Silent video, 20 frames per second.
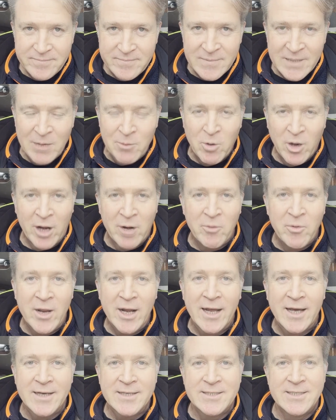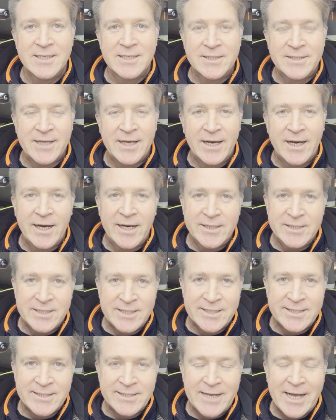And what I realized is that I'd
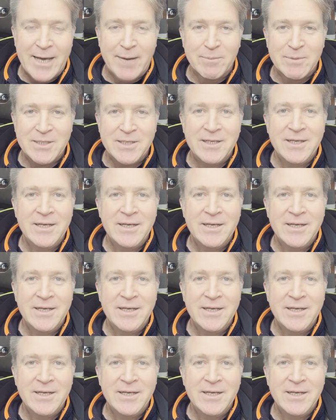snapped